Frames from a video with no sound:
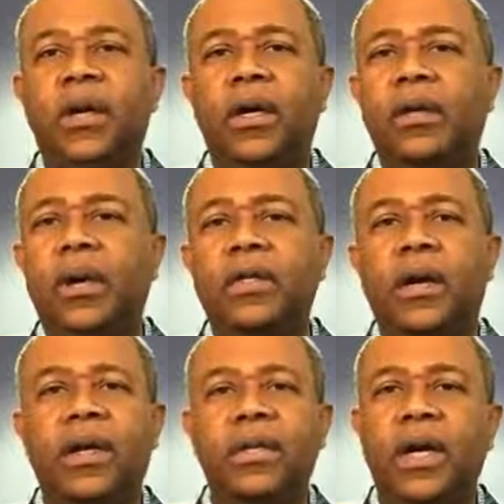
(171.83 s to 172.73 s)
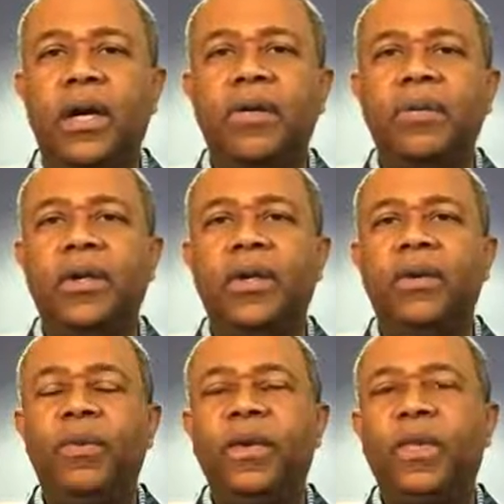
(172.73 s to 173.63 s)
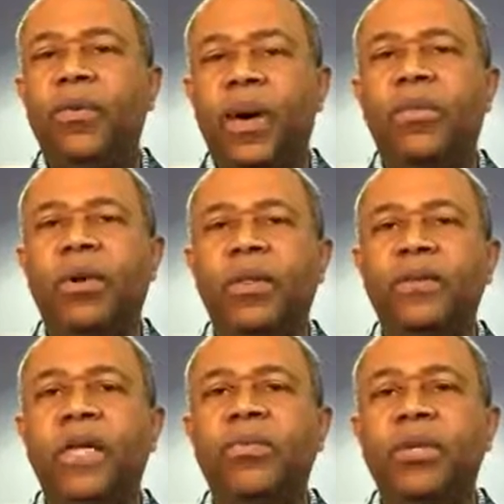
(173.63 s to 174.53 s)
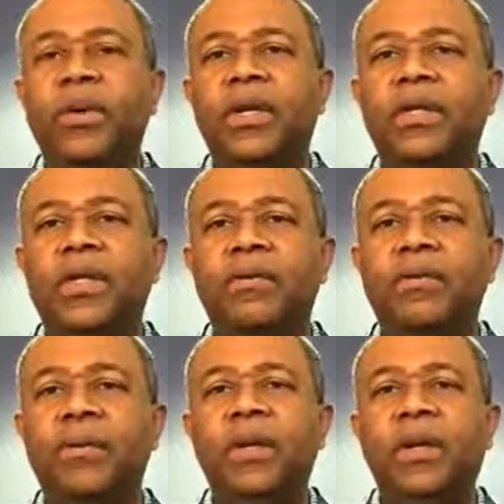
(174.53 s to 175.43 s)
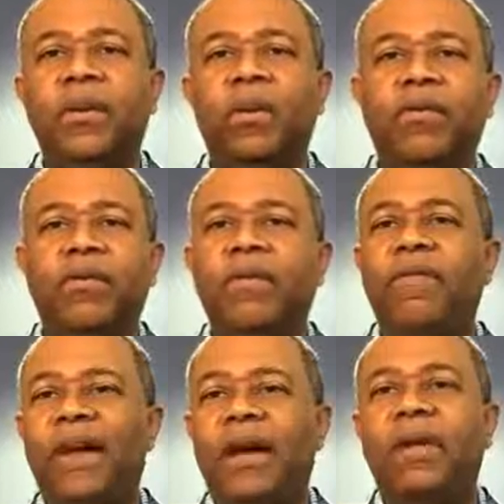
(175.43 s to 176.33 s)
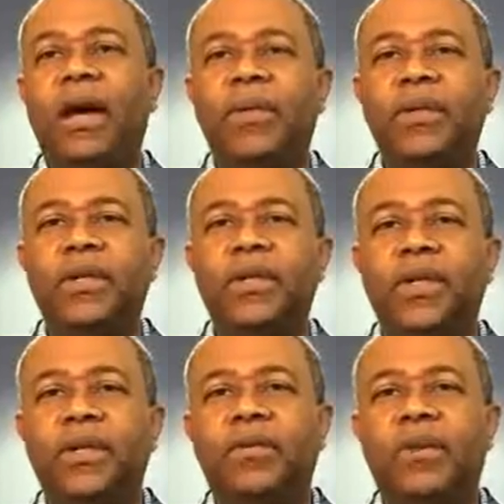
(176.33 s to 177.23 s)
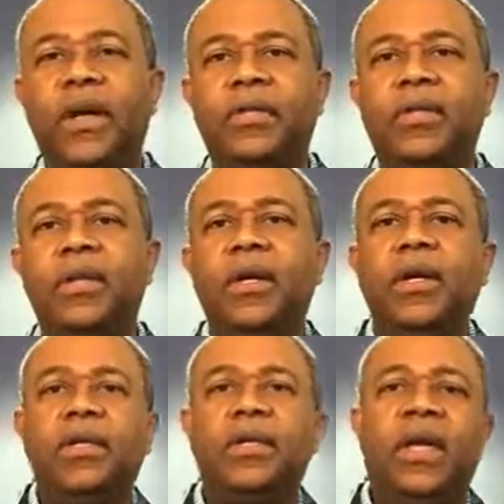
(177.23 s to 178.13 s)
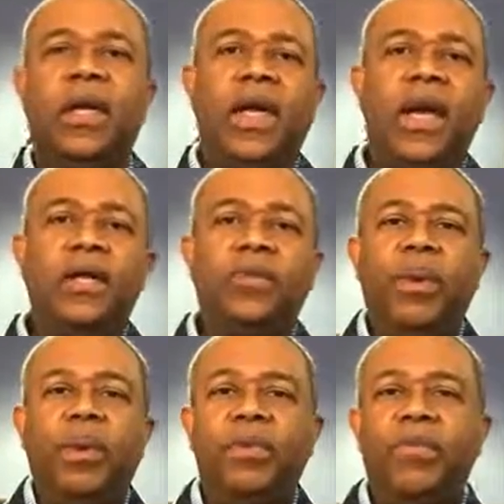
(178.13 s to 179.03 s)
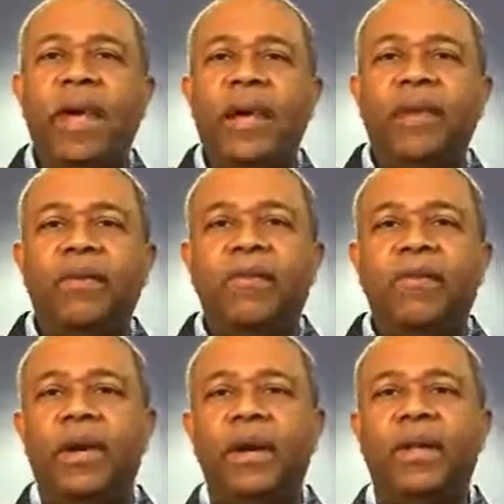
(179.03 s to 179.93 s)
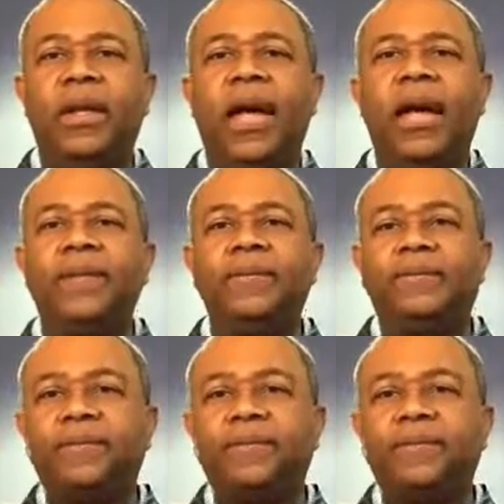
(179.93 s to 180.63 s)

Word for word: across our entire community with our My Brother's Keeper initiatives. We've found opportunities for us to engage both male and female alike